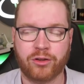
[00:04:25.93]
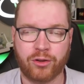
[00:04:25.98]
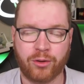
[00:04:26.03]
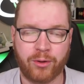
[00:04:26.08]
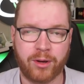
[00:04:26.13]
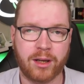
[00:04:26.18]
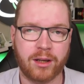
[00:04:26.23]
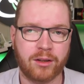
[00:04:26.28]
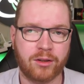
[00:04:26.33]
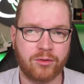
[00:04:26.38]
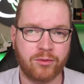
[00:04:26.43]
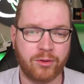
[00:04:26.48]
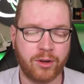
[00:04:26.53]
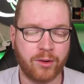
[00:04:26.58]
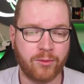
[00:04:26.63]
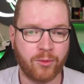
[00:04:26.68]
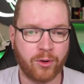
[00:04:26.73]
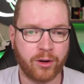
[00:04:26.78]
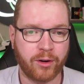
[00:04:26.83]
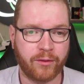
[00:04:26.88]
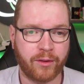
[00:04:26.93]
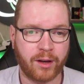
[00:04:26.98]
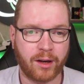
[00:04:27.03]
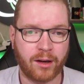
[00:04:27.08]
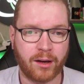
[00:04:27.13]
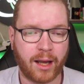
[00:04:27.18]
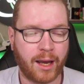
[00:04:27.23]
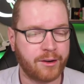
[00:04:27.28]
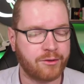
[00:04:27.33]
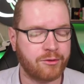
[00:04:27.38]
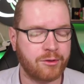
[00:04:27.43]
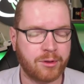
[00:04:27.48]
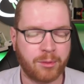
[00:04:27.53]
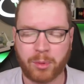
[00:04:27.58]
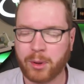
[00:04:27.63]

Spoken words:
showing it doing one of their live streams.